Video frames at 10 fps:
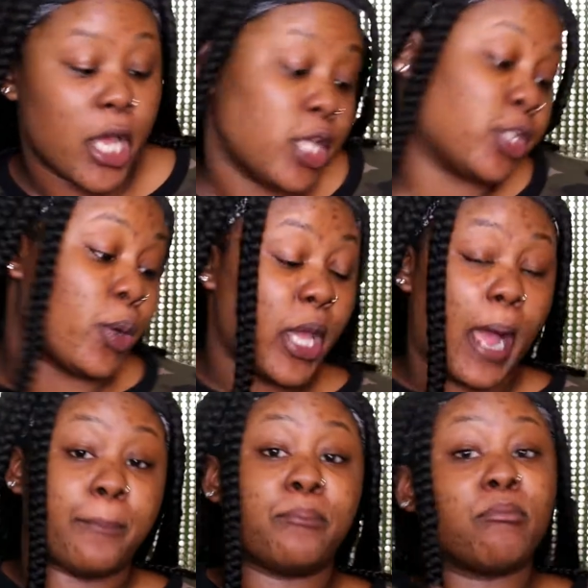So
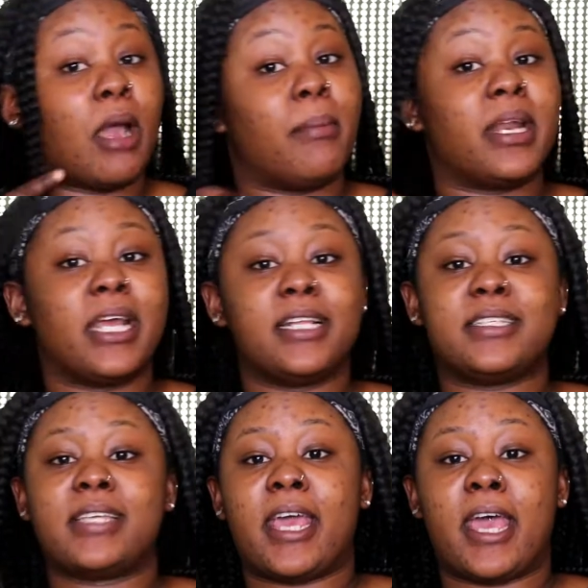yeah, I'm about to get
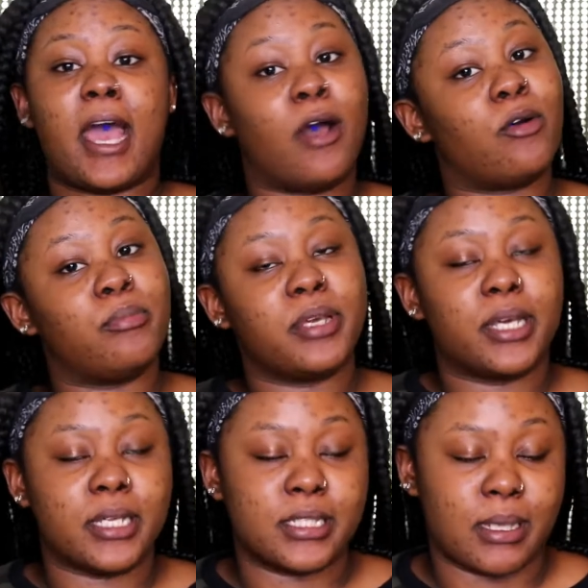this hair out
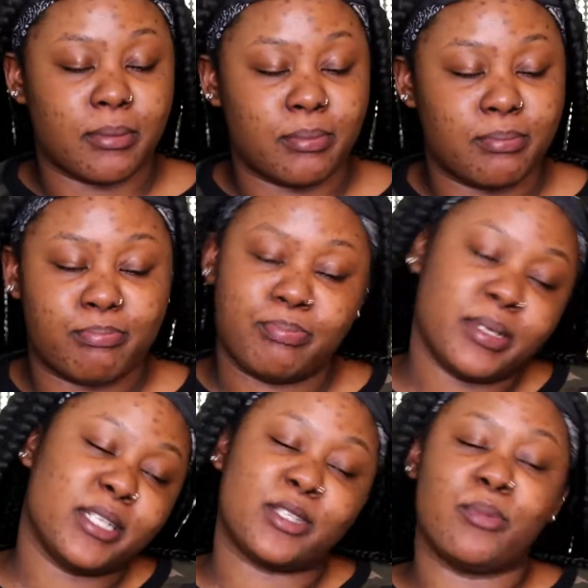because I'm
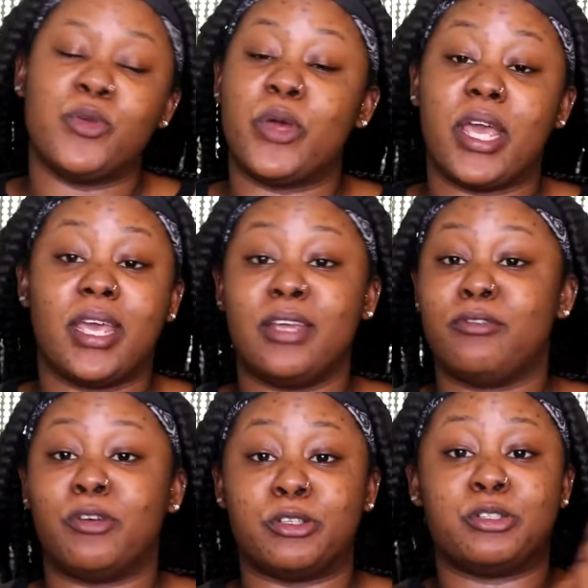putting some new hair in
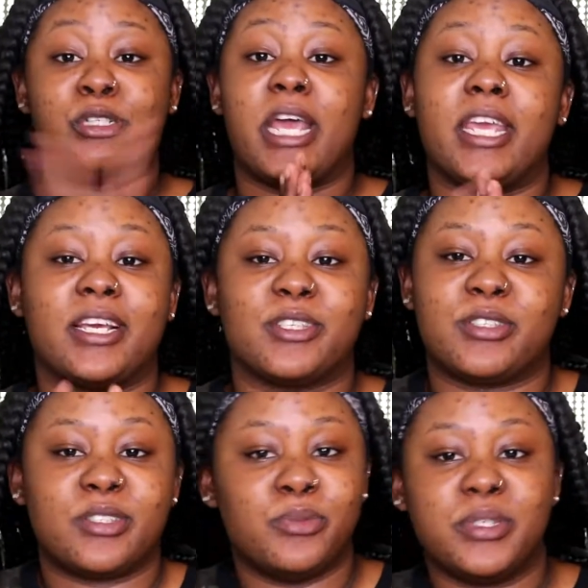for tonight
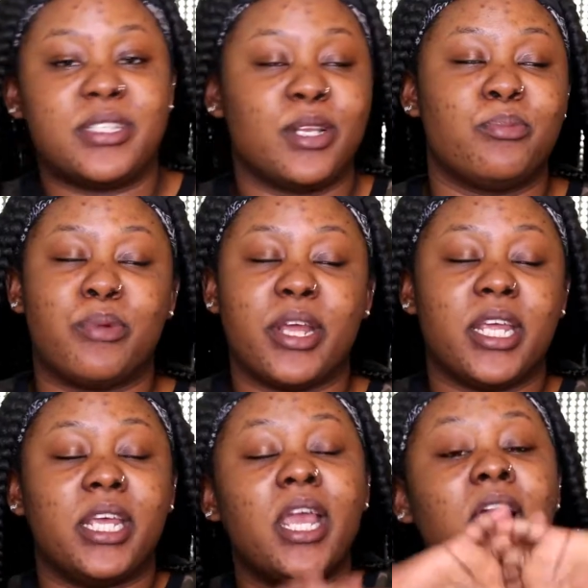because we're
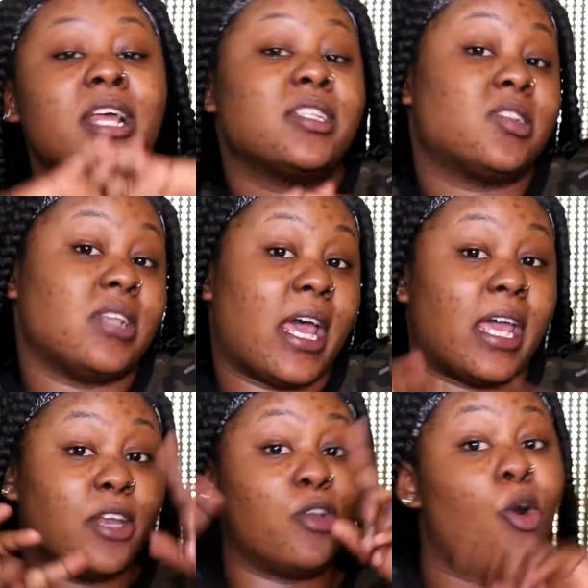celebrating tonight
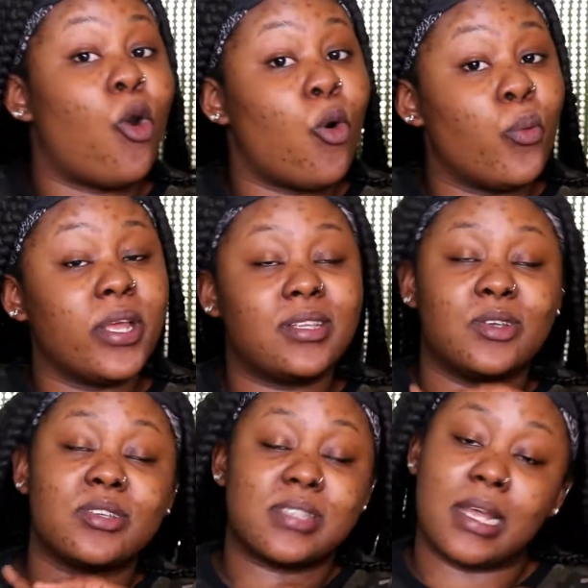and the whole week
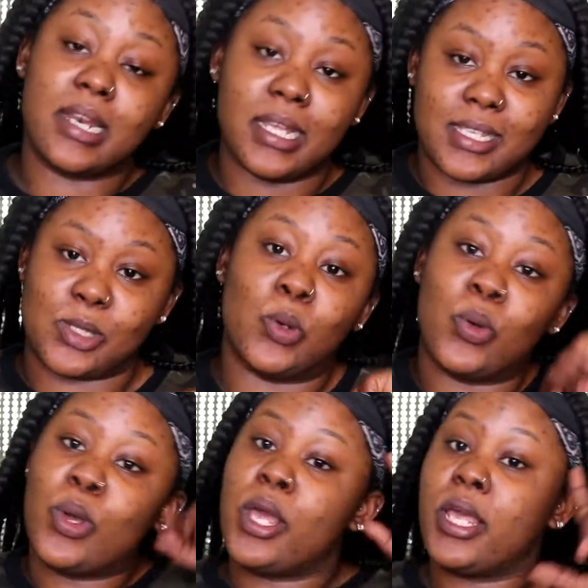till Sunday. So
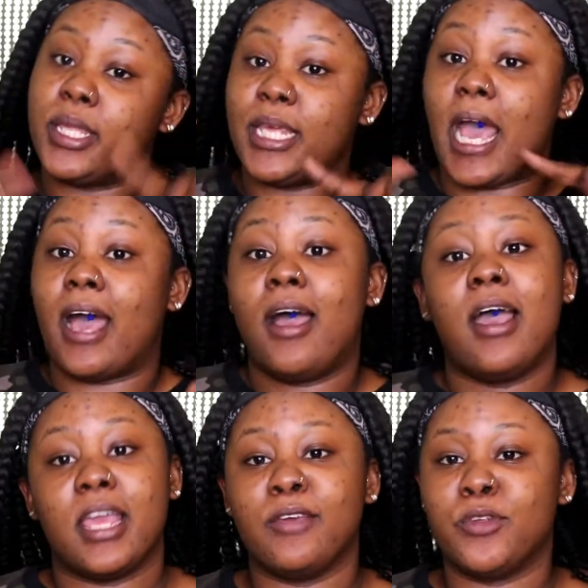yeah,
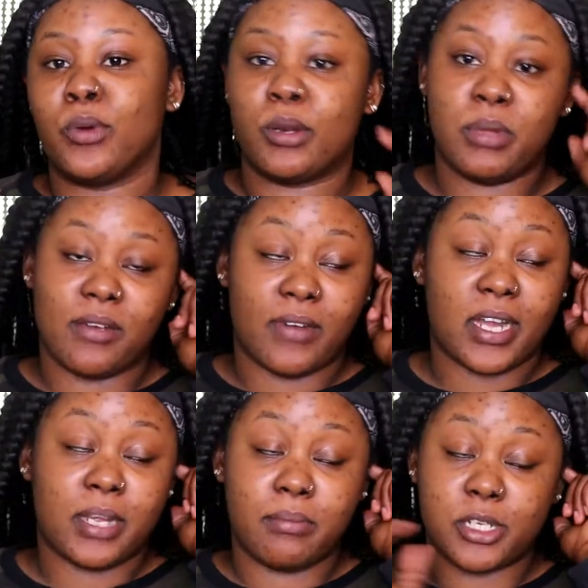if you want to be
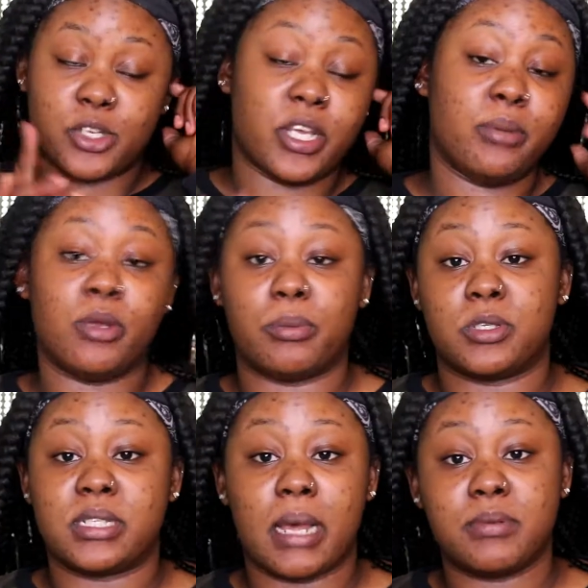invited, make sure you hit me up on
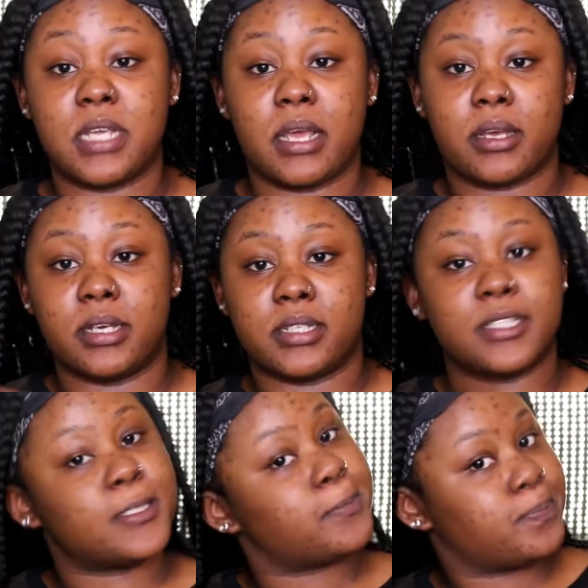Snapchat
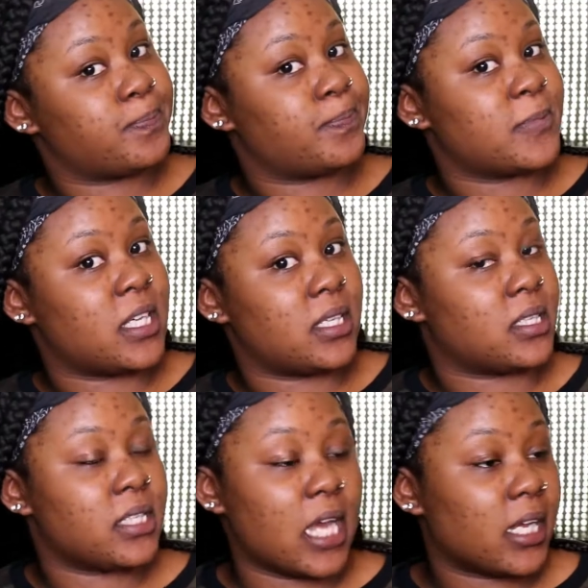because
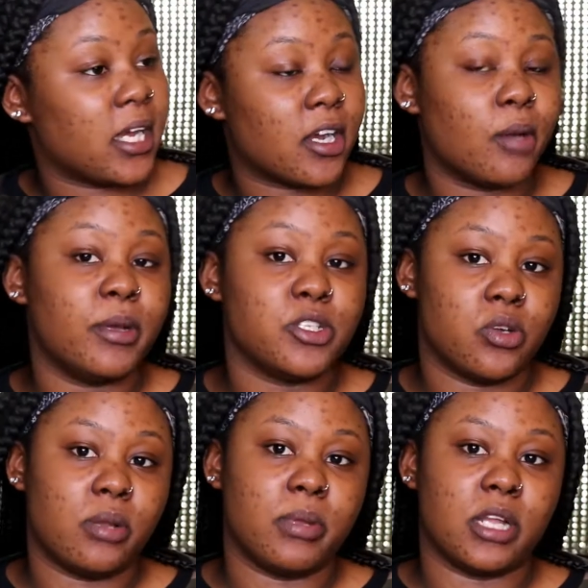y'all can come and
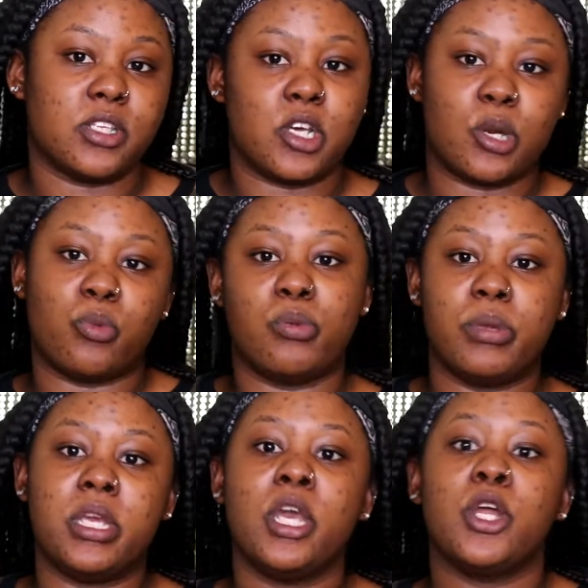join me and turn up with
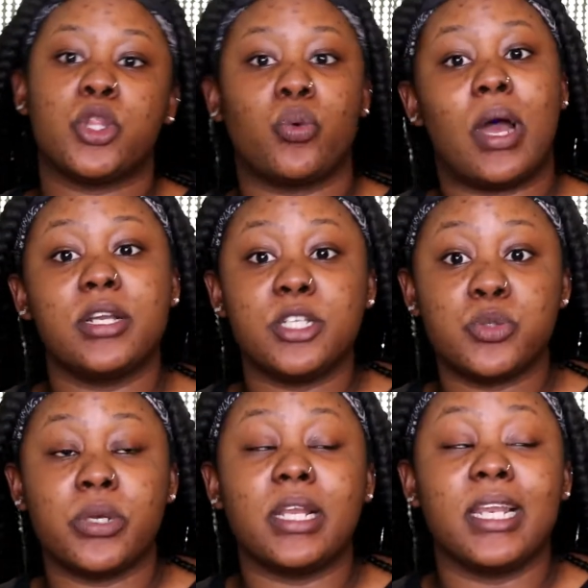me throughout this
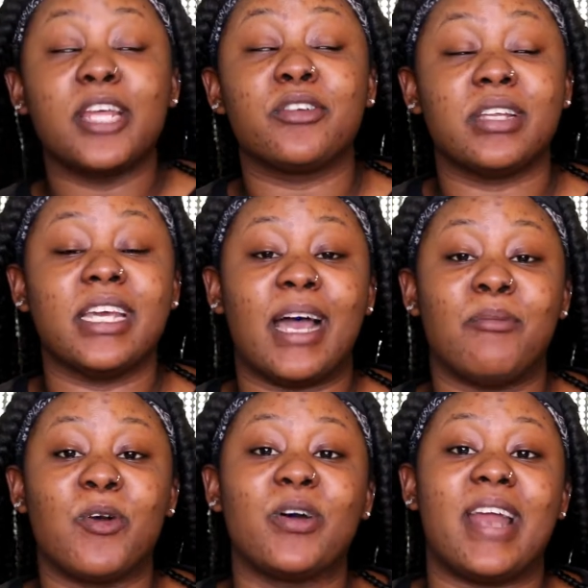week. Literally,
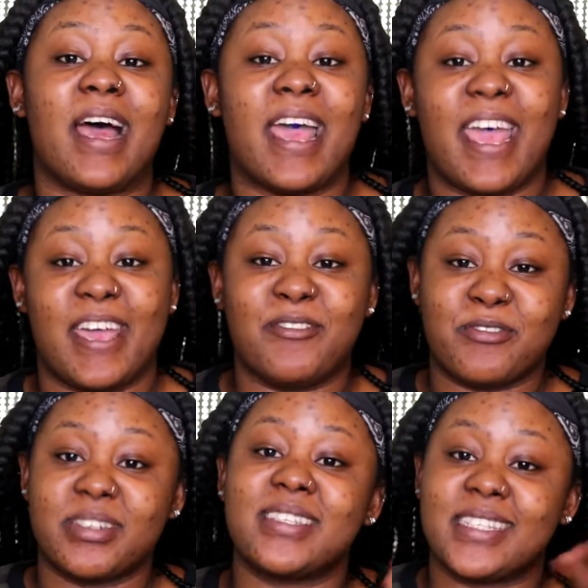I'm going out
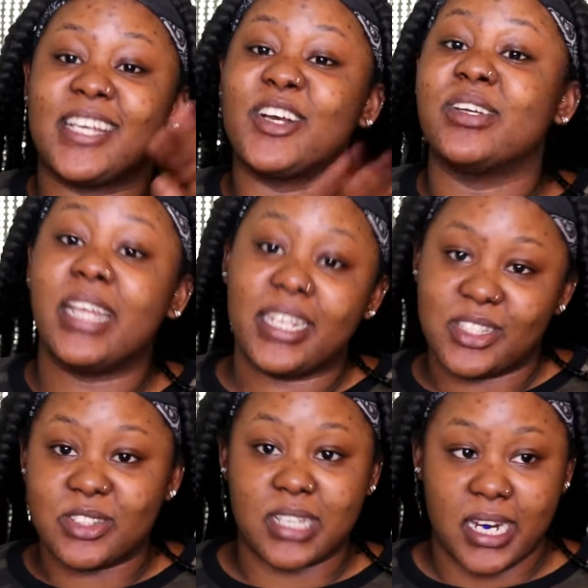every single day
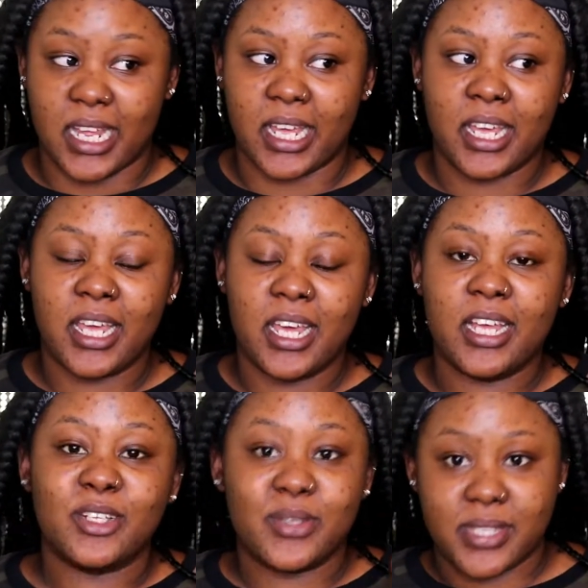till Sunday
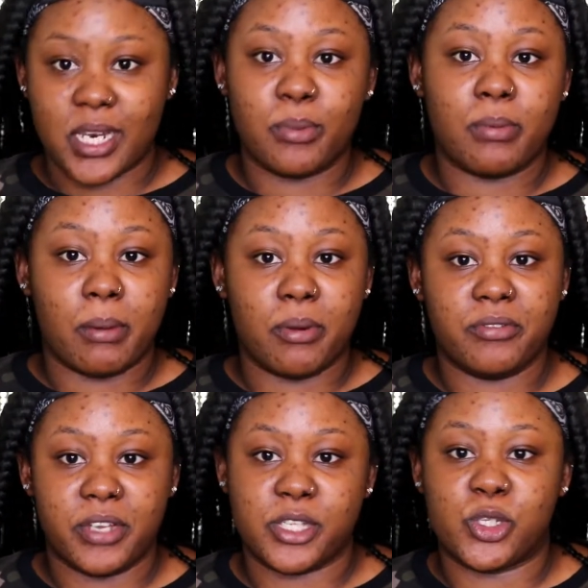to celebrate my
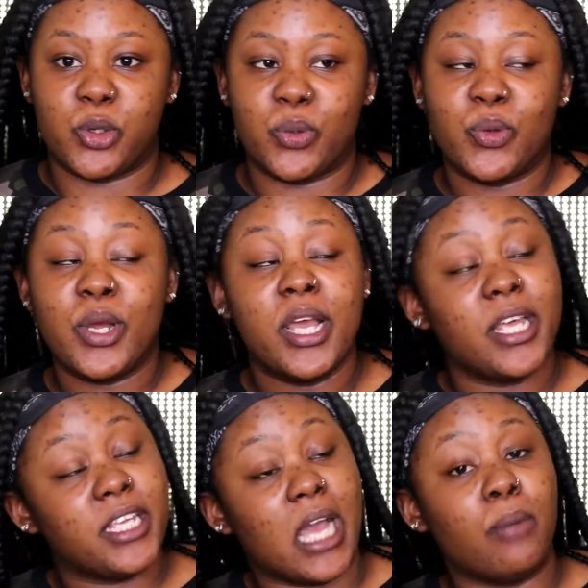birthday. So
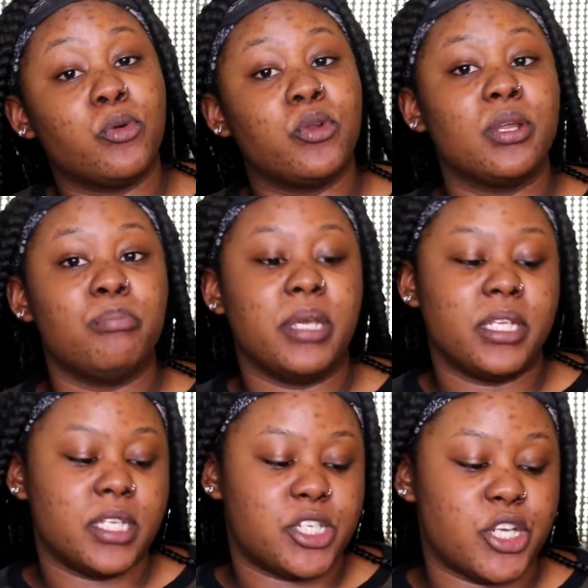yeah, I'm doing it big
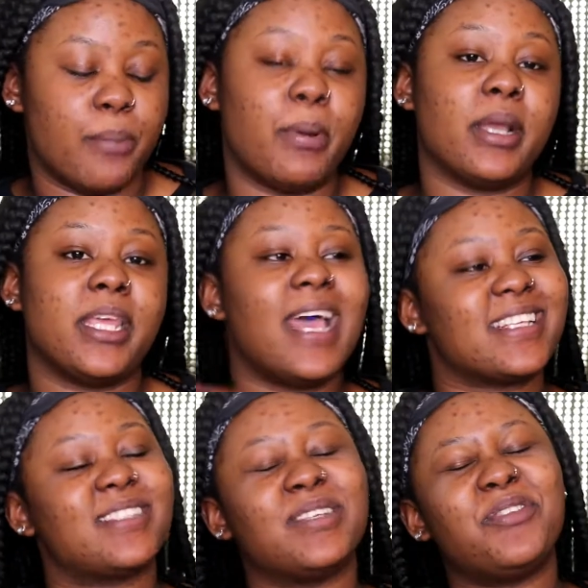this year. But
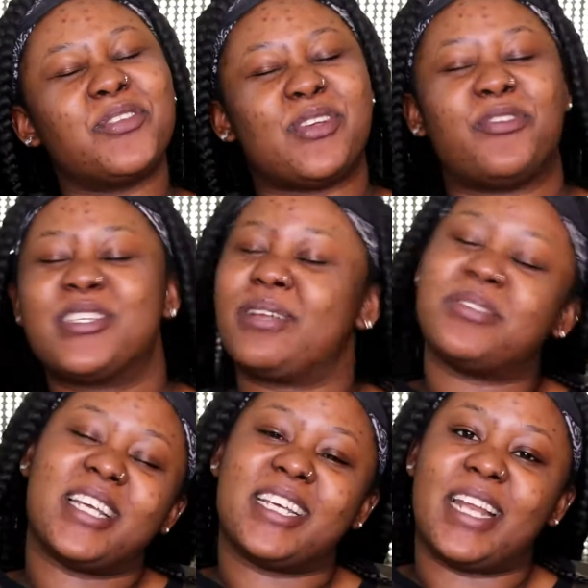yes, if it's your first time
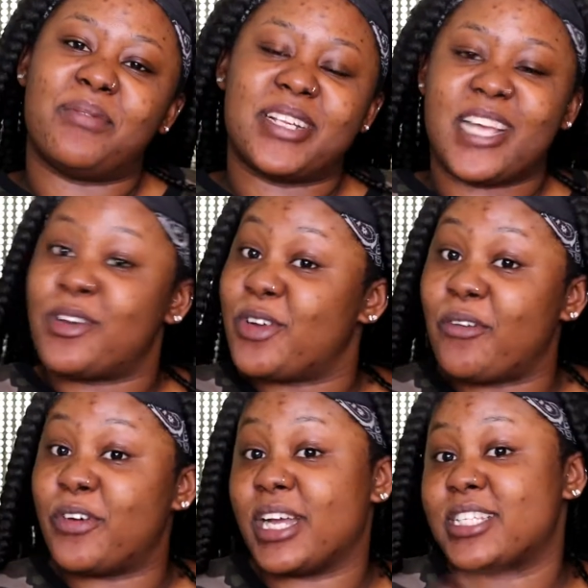checking out my channel, don't
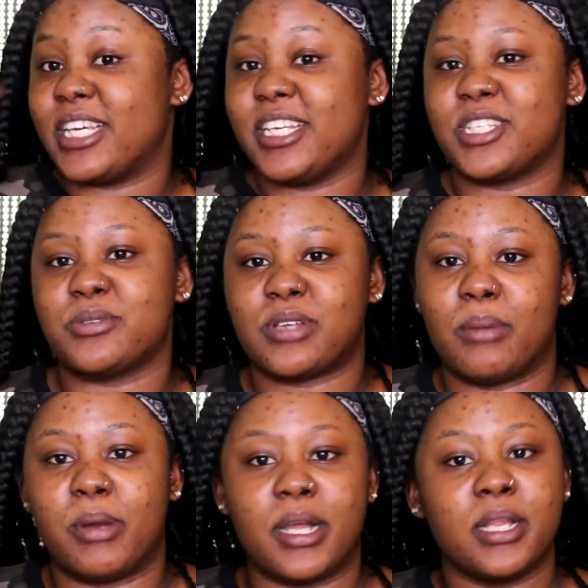forget to hit the subscribe
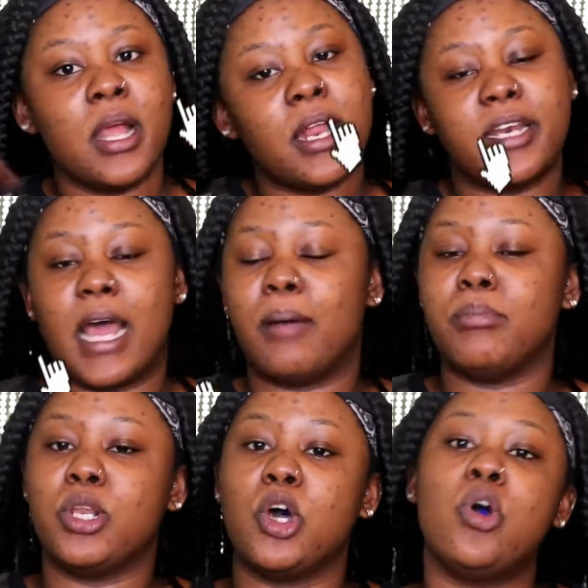button down
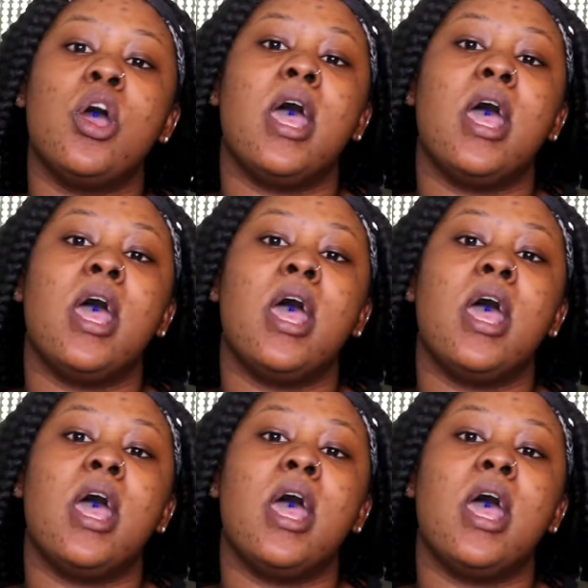below.